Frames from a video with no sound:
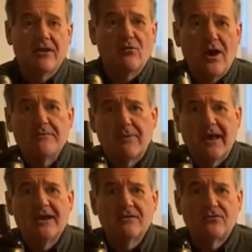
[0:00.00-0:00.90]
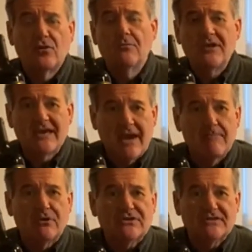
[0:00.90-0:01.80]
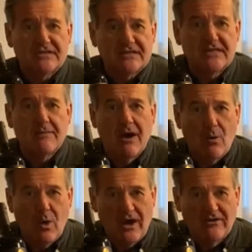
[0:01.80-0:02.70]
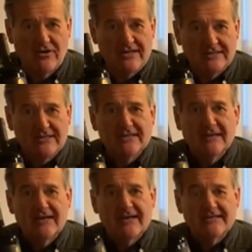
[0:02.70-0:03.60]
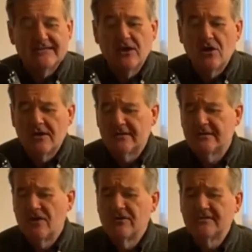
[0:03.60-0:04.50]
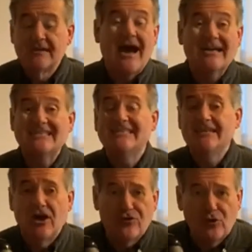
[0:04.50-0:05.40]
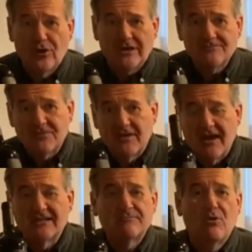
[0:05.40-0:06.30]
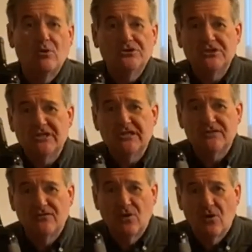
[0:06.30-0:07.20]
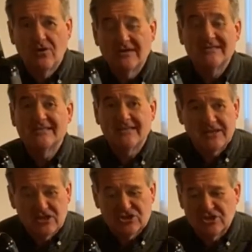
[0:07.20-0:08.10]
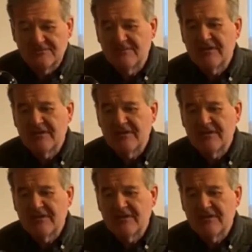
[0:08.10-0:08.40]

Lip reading: red blend from the Campos de Cima winery. It's known as Assinatura, and that's Portuguese for signature,